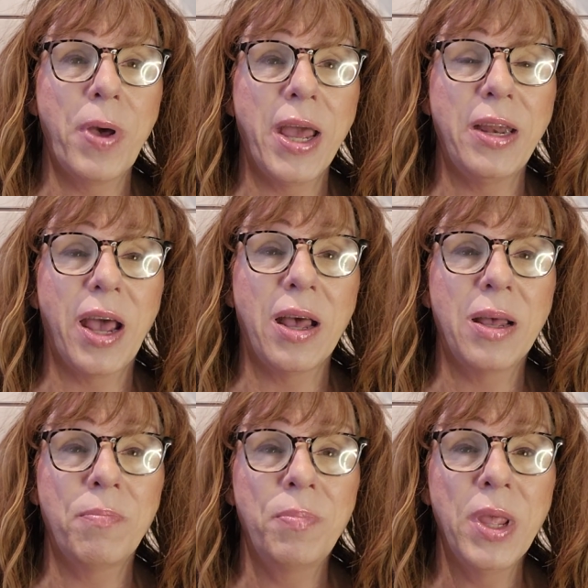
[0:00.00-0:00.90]
But
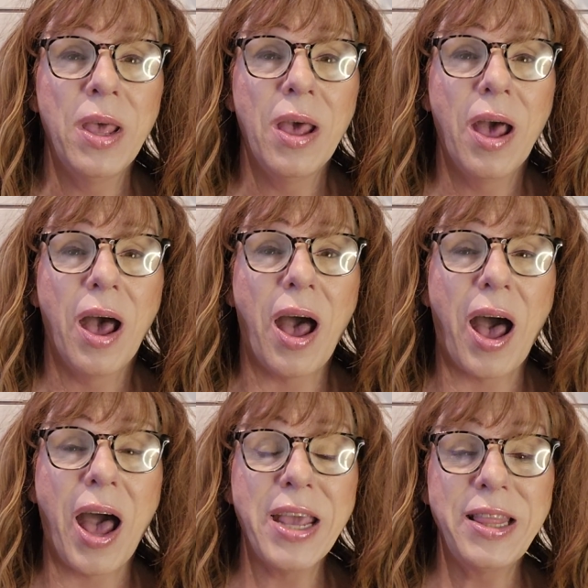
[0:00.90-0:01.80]

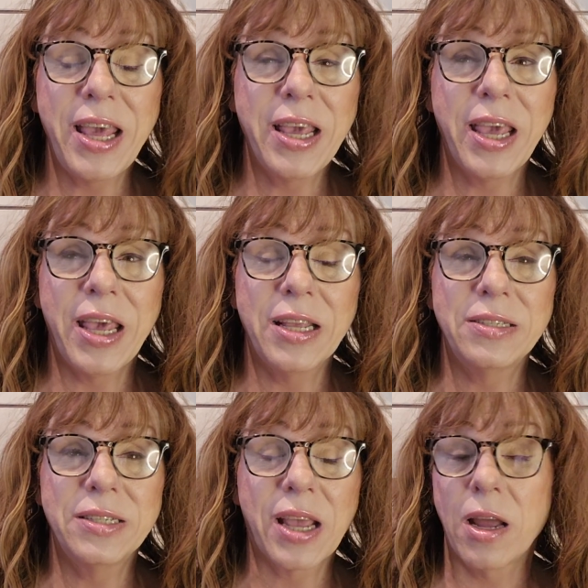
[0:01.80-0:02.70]
I think
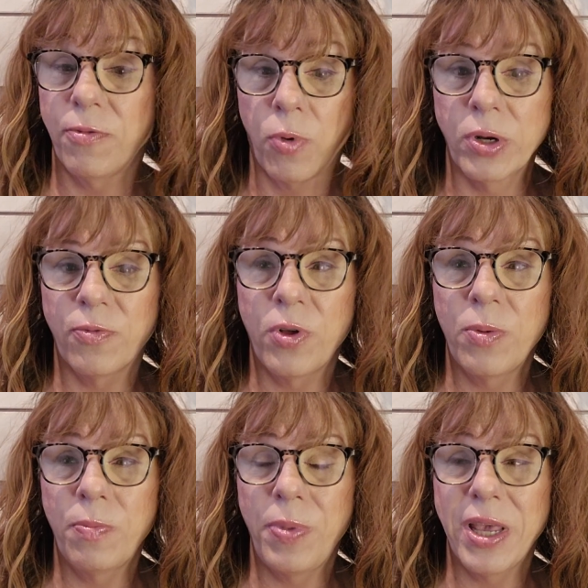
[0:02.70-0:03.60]
it's kind of
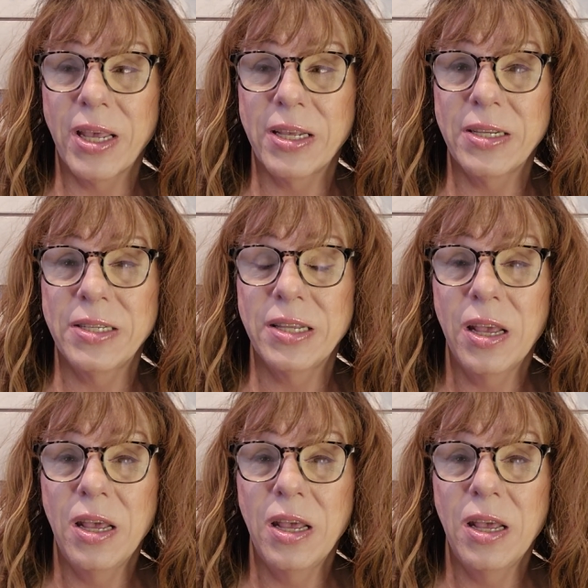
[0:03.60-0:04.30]
wonderful because